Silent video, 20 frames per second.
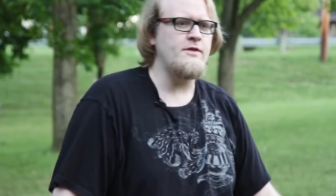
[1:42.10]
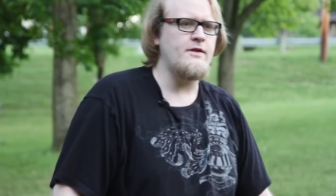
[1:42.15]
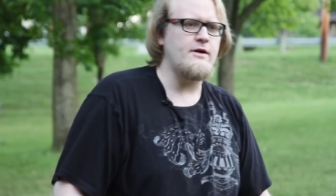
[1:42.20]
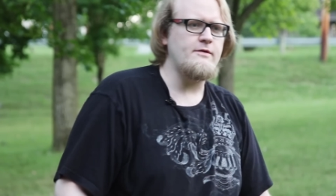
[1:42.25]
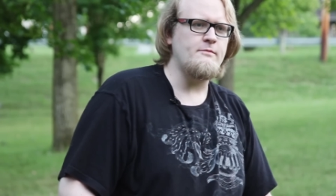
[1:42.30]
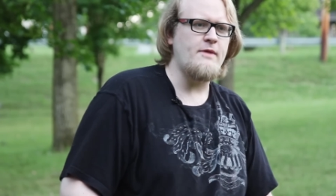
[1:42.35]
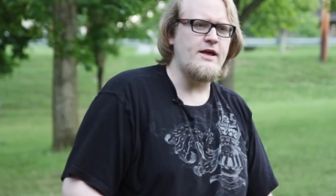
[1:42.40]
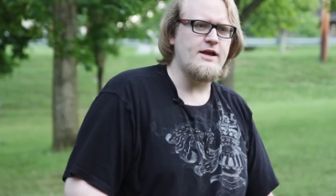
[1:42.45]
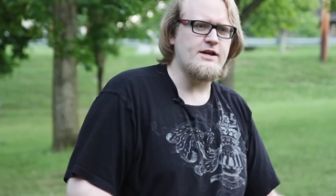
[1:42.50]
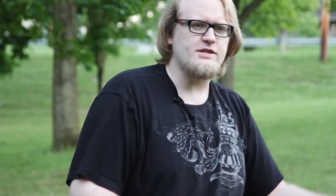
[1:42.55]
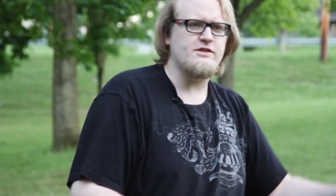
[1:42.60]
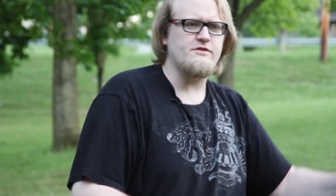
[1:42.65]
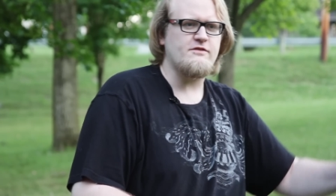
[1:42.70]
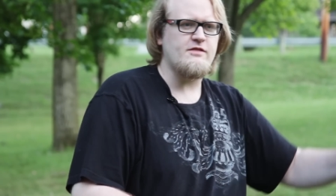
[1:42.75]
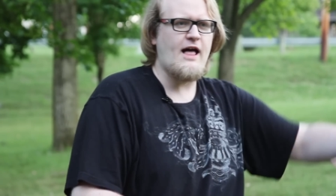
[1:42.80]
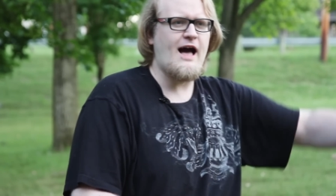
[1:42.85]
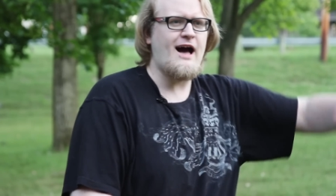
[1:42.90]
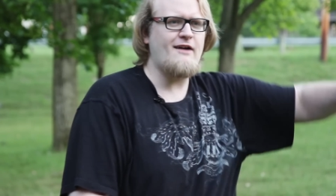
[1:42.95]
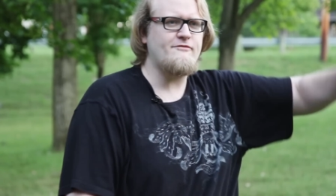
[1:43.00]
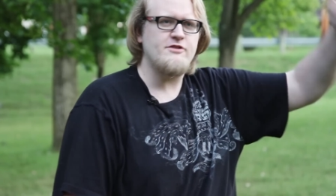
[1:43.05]
that makes the
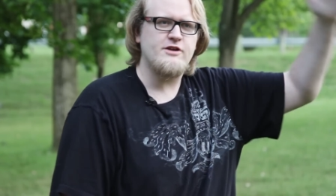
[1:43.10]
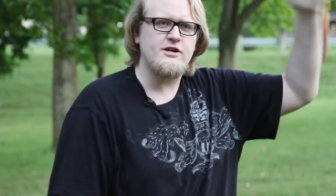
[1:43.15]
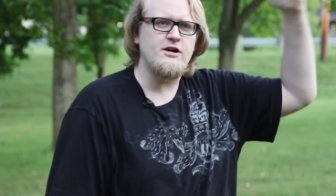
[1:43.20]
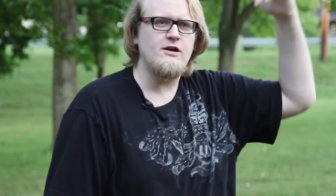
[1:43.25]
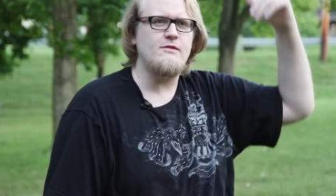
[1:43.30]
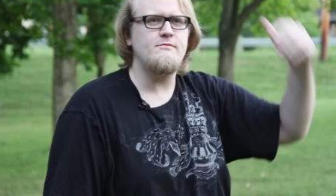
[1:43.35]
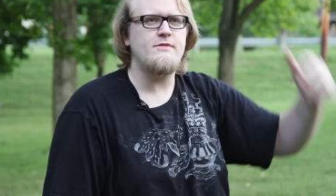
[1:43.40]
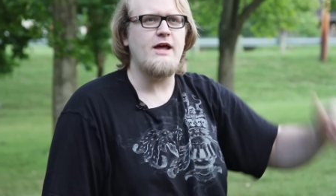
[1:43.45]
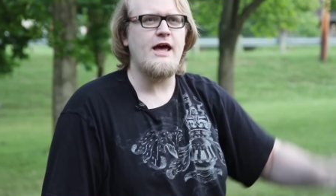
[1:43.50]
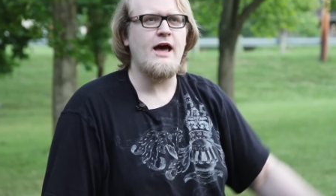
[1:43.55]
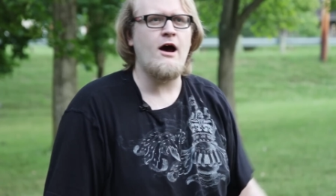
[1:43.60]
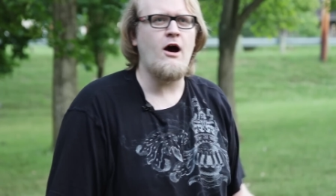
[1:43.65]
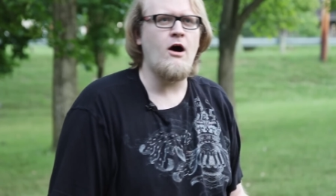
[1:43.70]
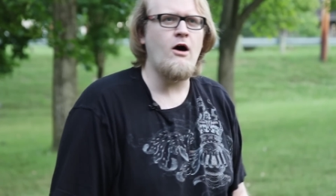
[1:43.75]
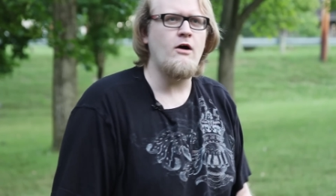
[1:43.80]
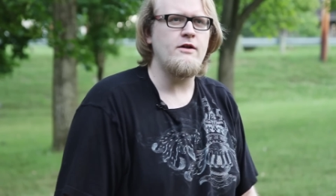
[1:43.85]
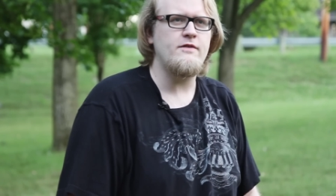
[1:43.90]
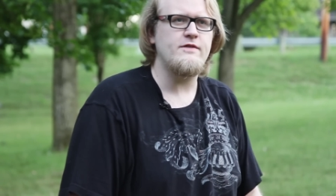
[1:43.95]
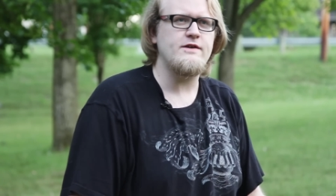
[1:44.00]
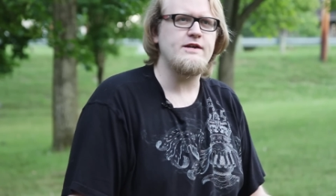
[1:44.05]
lava come
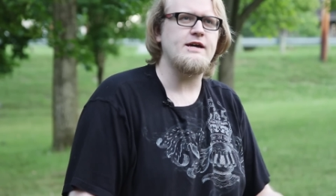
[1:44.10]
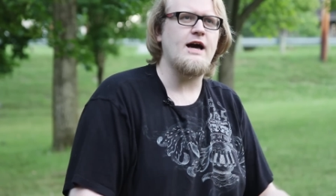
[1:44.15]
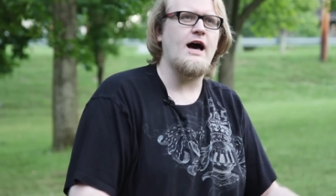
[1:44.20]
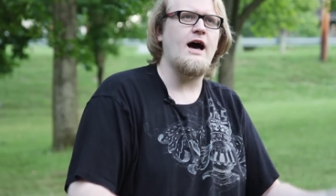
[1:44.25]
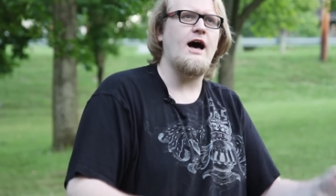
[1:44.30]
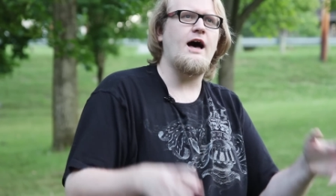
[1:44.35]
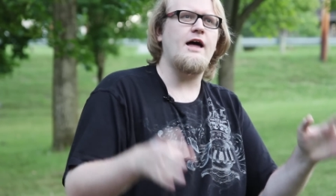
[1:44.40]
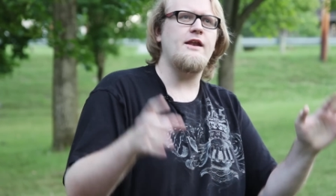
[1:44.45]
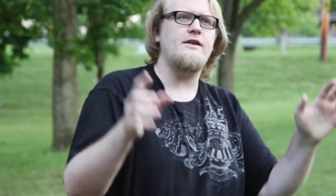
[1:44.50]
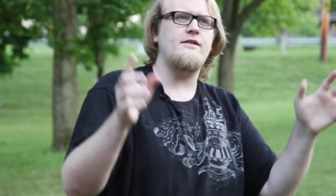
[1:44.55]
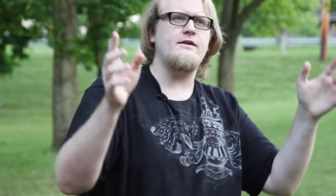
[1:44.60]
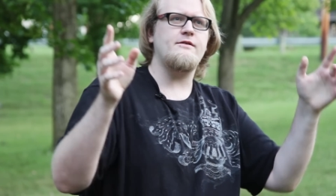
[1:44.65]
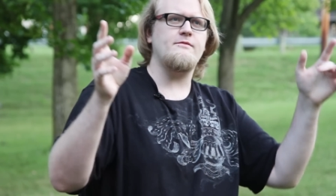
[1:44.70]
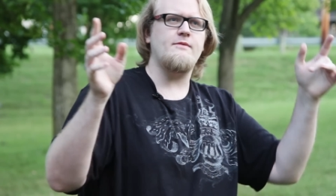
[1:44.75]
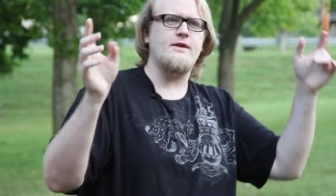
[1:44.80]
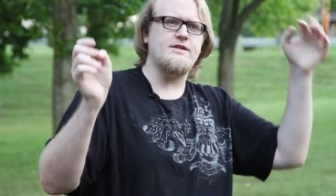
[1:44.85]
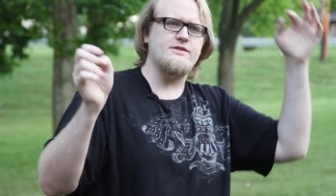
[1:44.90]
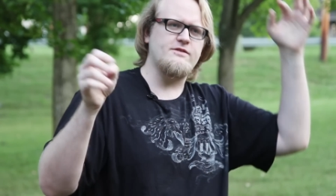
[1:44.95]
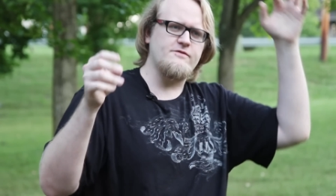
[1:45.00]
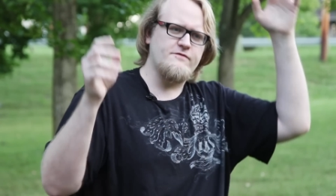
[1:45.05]
down and the god that
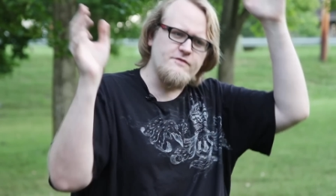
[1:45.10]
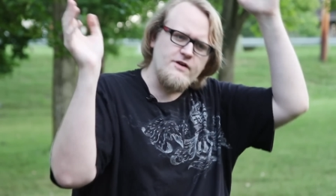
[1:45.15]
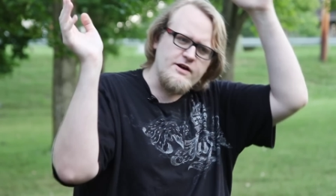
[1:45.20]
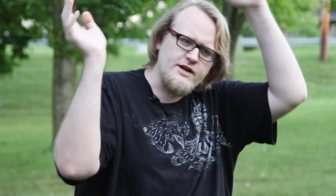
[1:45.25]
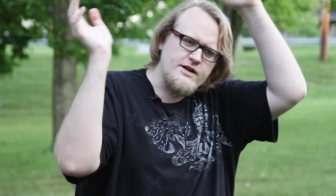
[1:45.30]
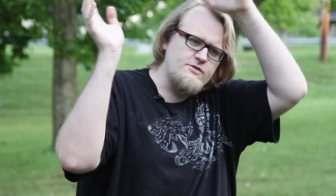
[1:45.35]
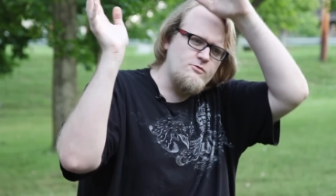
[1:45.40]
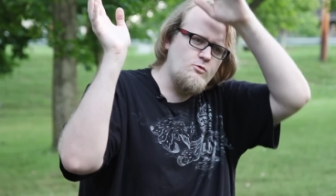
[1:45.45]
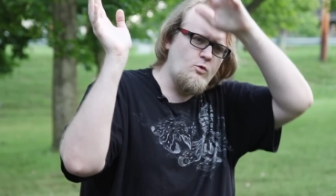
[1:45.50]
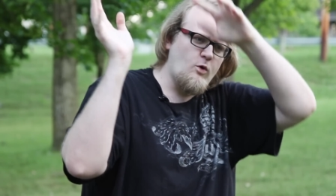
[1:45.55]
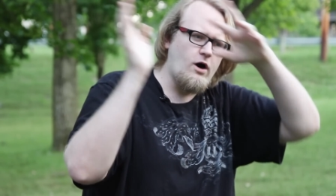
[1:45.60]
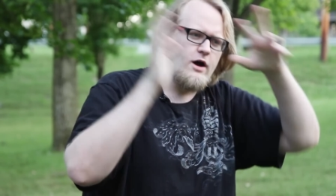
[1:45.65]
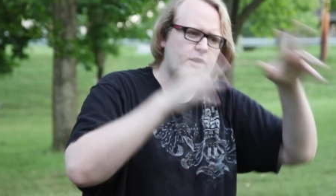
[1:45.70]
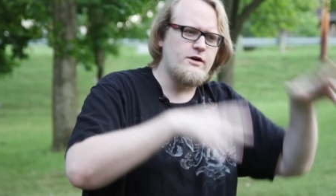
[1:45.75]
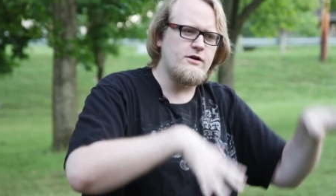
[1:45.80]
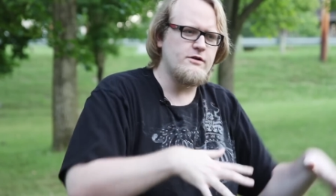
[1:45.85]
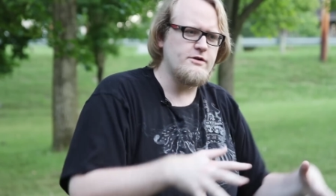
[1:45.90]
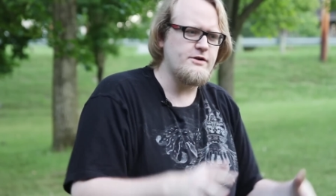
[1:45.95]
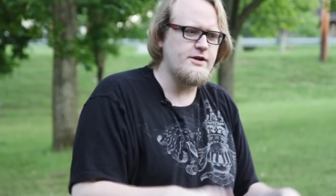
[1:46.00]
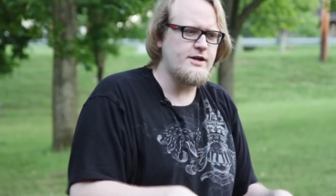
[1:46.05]
makes the fucking
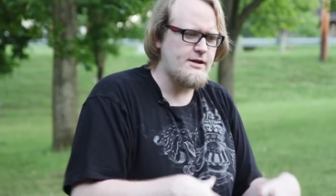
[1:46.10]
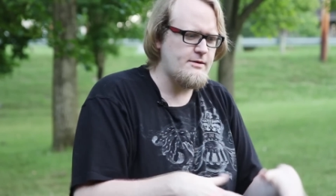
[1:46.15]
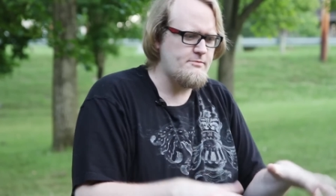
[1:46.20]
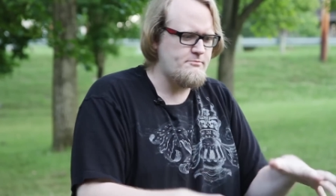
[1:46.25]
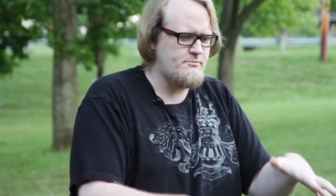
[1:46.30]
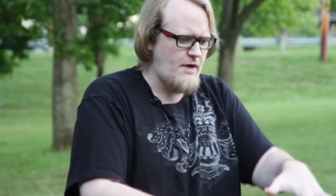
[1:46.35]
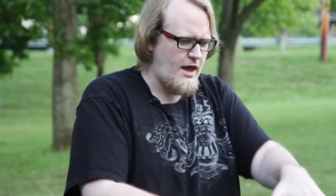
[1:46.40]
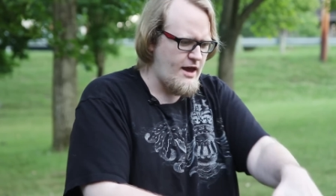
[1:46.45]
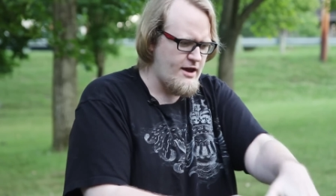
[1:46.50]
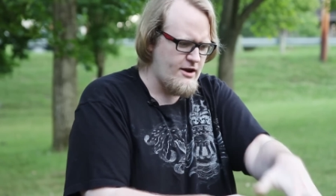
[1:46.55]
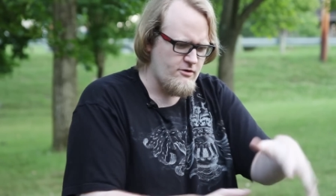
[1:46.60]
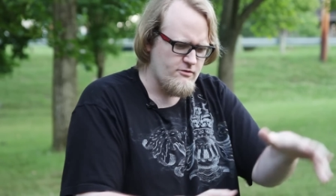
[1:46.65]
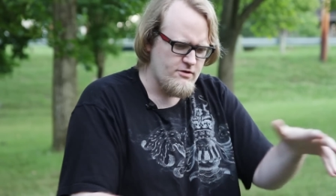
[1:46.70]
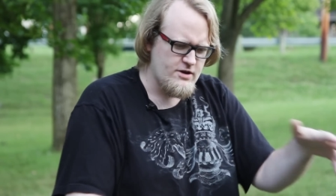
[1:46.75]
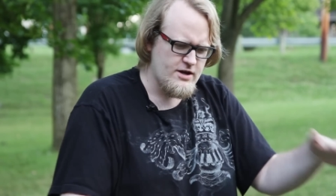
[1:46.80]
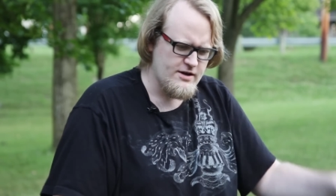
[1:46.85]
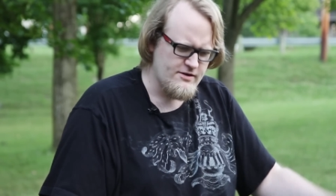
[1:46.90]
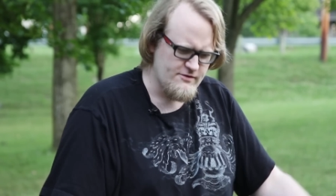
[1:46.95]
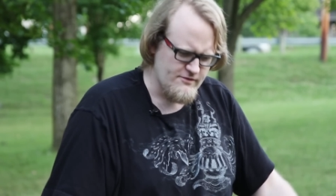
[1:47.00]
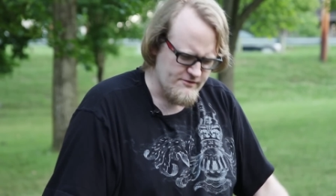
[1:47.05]
water get
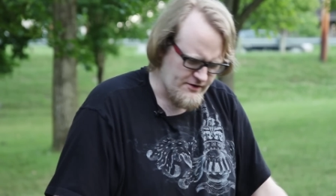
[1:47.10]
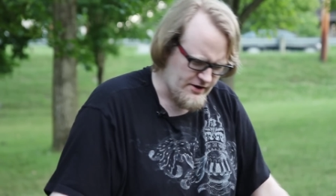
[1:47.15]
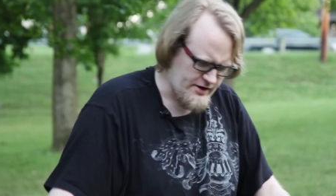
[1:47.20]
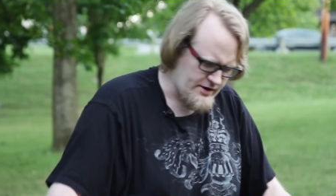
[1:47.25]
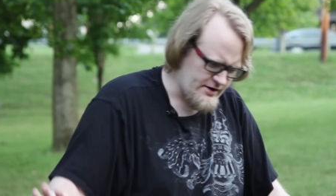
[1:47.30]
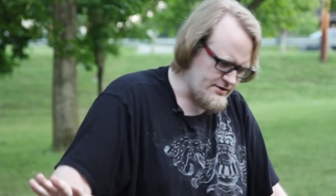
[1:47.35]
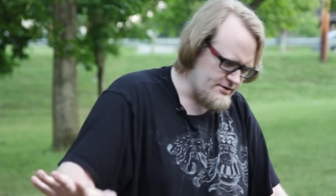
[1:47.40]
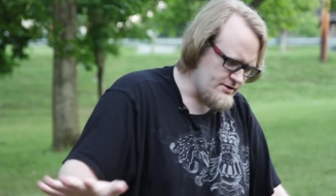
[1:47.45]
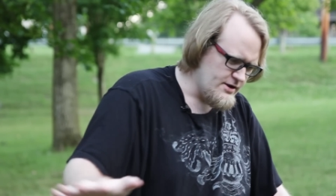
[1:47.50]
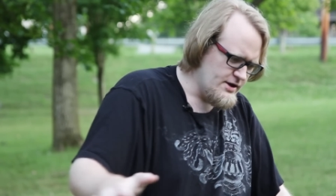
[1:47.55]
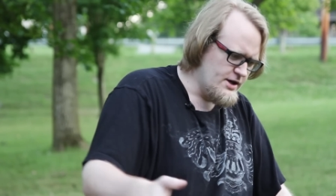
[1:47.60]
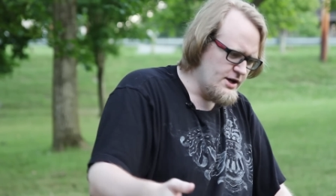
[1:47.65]
angry and fucking